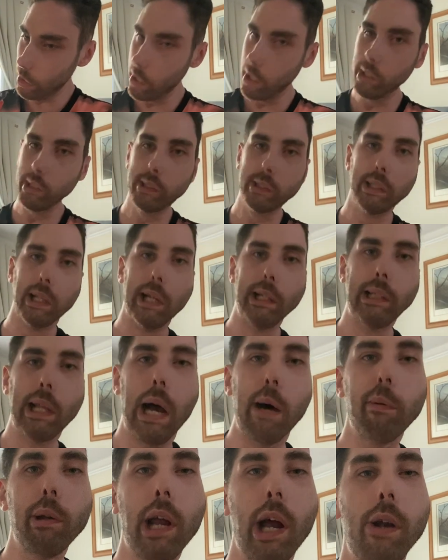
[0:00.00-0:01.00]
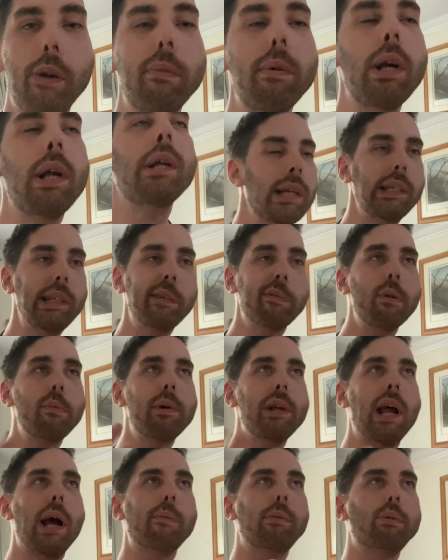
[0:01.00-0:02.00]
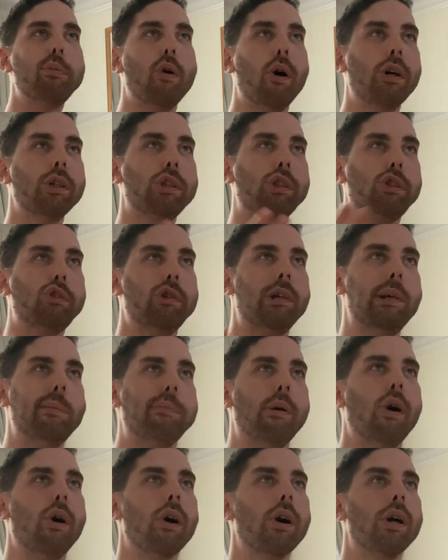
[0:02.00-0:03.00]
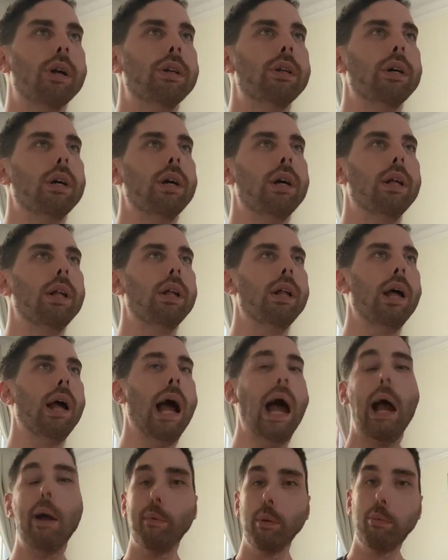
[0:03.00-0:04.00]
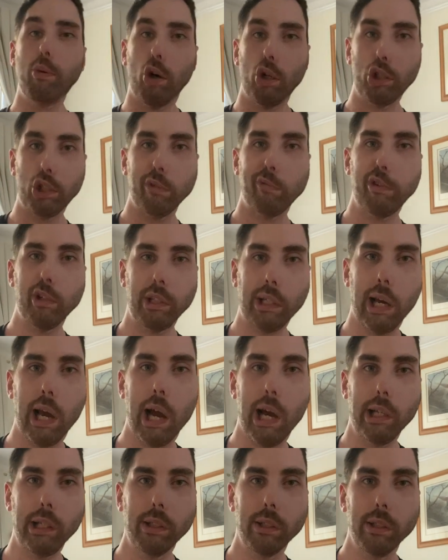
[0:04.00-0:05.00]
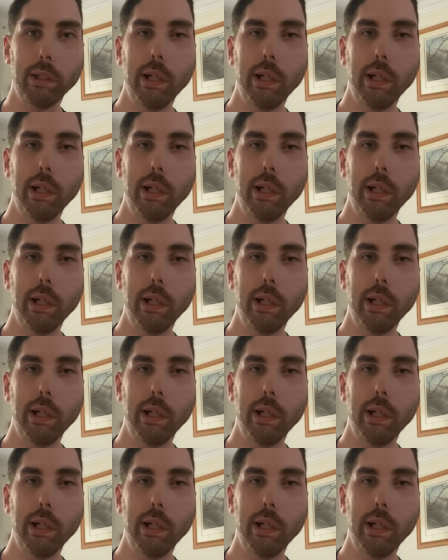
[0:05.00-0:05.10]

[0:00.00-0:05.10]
slide that one out. Even when I would watch straight porn, I would watch it for the guy.